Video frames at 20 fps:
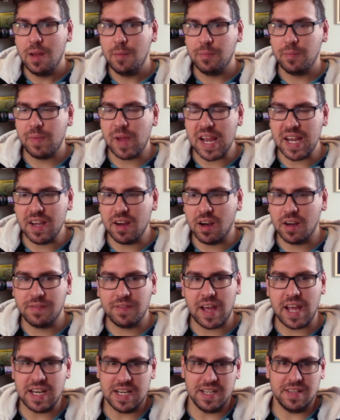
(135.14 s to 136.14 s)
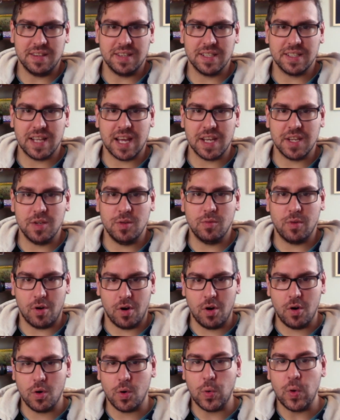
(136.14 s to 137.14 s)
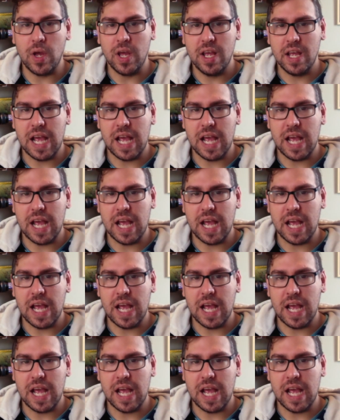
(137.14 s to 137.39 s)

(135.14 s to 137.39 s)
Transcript: Pay off anything that you owe.